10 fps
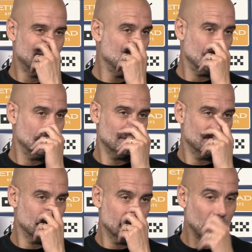So,
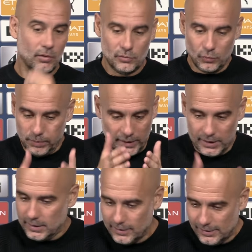we're going to
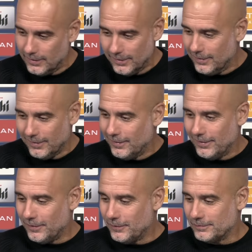play
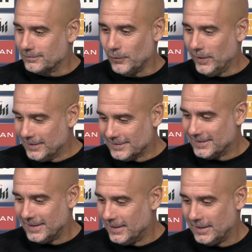
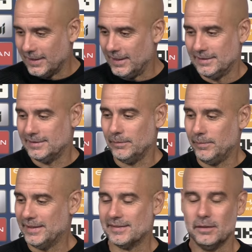Wednesday against the
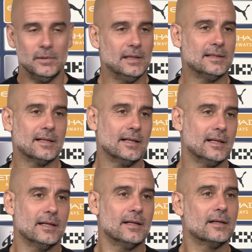best team in
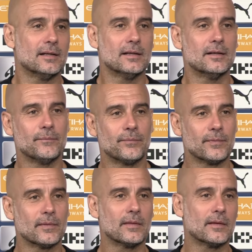Italy
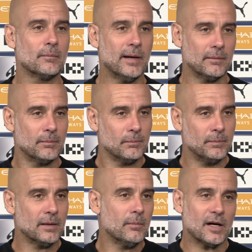by
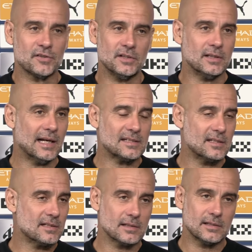big margin the last
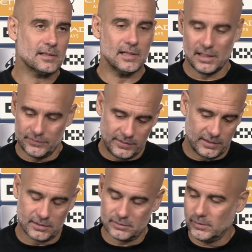seasons, and
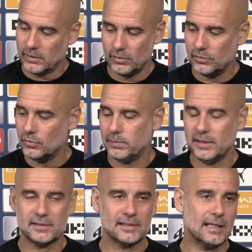after we're going to
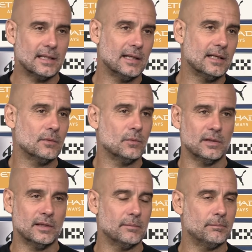play Sunday
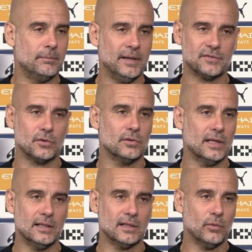with the best
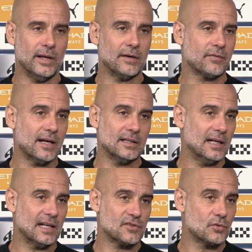contender we have had the
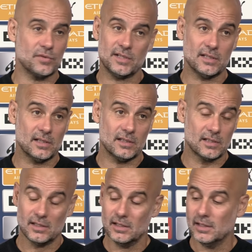last 2 seasons,